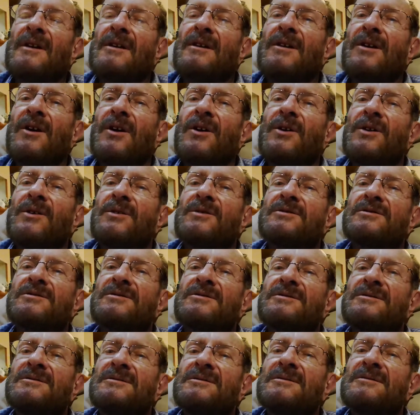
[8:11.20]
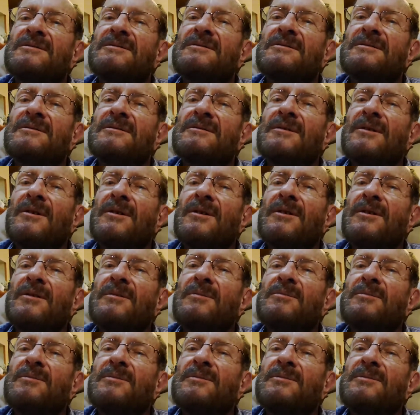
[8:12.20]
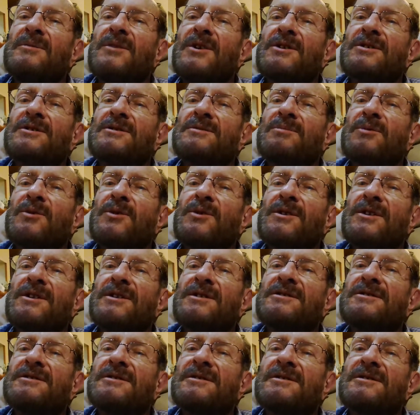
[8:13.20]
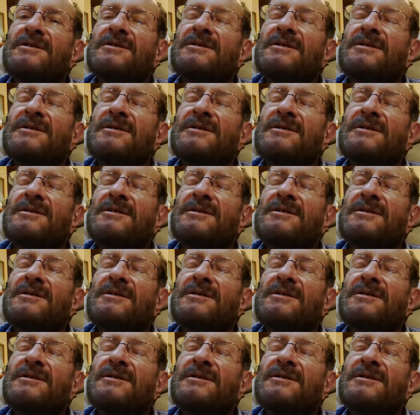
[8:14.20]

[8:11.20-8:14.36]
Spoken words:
Dogs are much more distant,